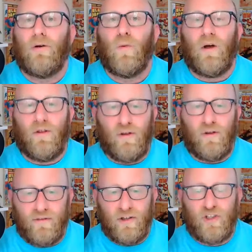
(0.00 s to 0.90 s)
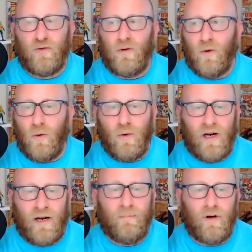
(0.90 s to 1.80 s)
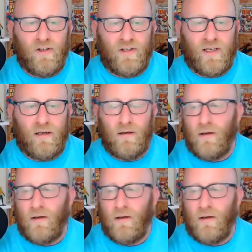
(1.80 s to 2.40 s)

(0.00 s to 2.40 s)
whether they're virtual or in person,